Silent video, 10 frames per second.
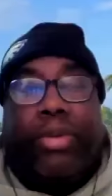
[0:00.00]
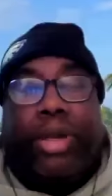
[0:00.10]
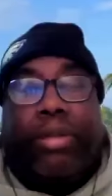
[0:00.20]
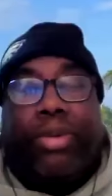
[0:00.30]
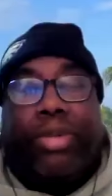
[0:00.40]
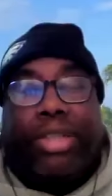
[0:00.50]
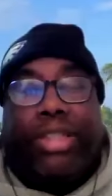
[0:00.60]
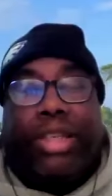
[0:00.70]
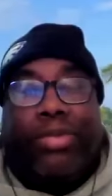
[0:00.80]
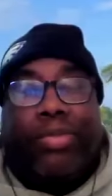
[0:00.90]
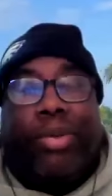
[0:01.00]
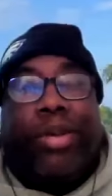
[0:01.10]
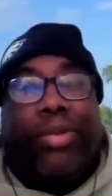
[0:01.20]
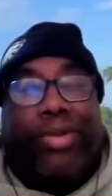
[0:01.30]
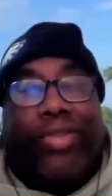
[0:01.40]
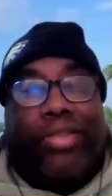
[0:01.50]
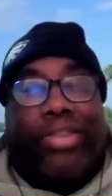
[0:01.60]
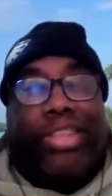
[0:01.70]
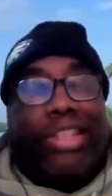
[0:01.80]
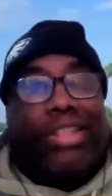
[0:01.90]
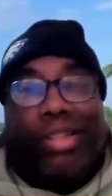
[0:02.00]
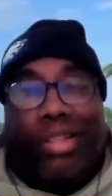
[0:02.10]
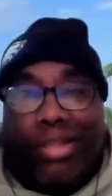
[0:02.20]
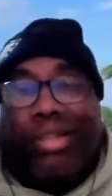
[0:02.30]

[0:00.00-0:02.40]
of my books, it says, pray without ceasing.